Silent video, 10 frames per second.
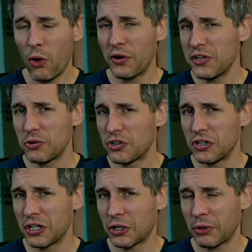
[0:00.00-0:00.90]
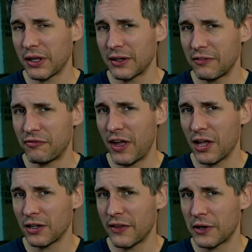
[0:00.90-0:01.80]
Or you could critically
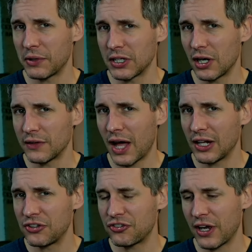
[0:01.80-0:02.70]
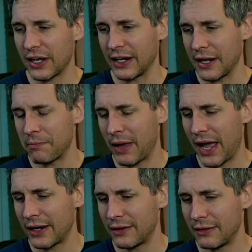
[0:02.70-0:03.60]
fail on that recall knowledge check and get
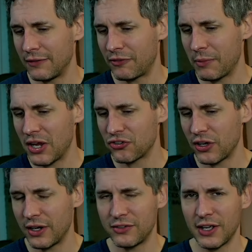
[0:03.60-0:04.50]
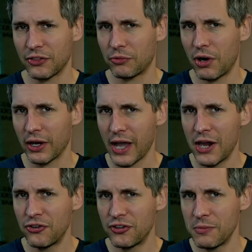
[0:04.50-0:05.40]
bad information and take the wrong
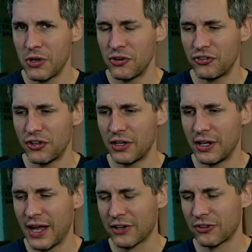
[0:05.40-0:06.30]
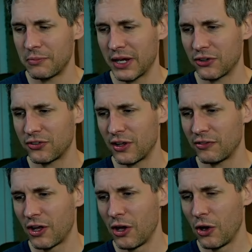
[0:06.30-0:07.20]
energy mutagen and actually make
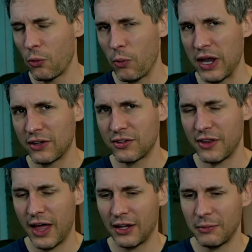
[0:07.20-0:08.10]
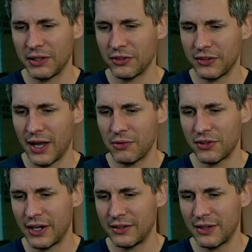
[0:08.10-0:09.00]
yourself weak to the elemental damage
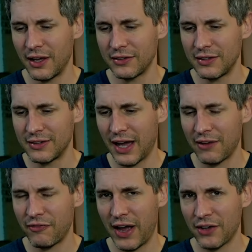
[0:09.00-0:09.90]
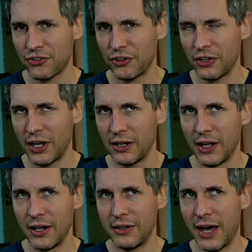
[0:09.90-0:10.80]
that it does and die faster and
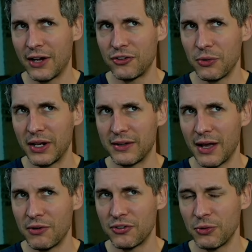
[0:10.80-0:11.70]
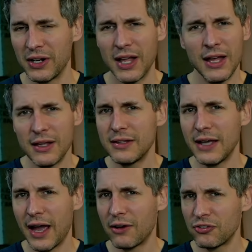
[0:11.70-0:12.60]
not do any damage to it.
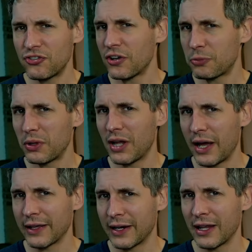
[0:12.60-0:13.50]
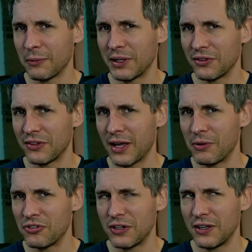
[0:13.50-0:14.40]
Yeah, just relying on elemental
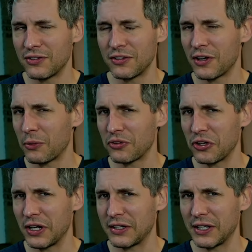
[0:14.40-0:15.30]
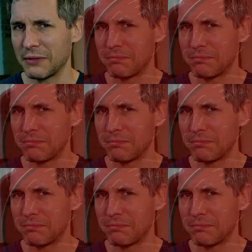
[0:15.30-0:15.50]
damage isn't always a good idea.